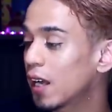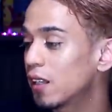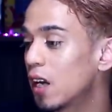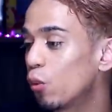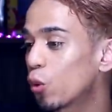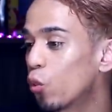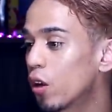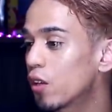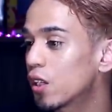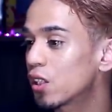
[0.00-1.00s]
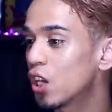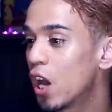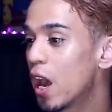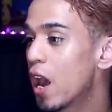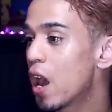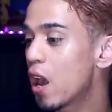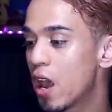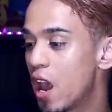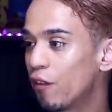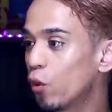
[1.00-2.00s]
I think I would wear this
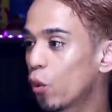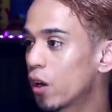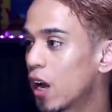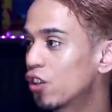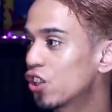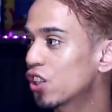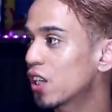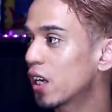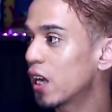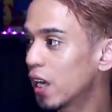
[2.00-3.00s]
everywhere, not just